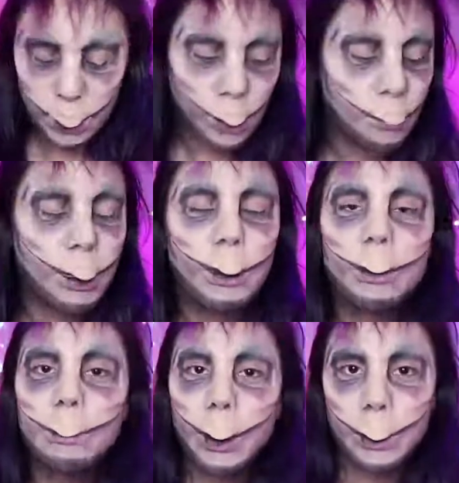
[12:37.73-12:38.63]
So I'm gonna
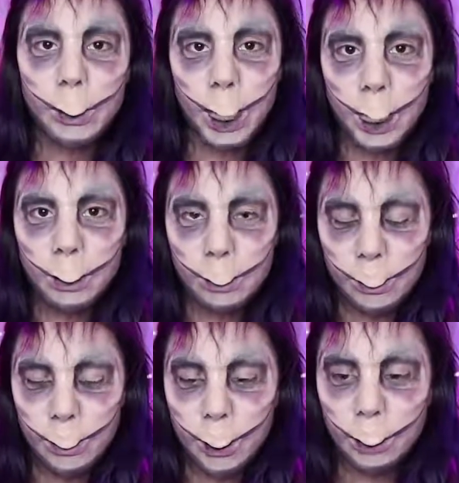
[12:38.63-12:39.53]
use Pros-Aid
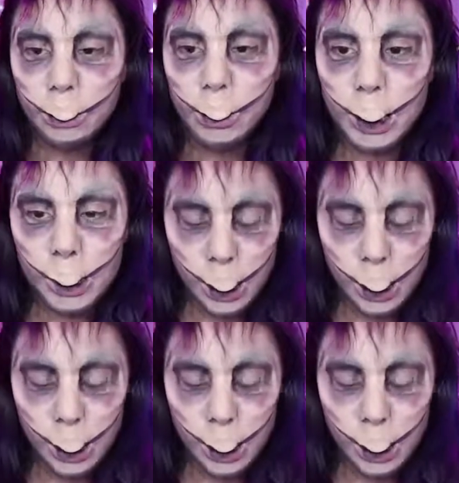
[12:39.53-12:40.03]
to glue these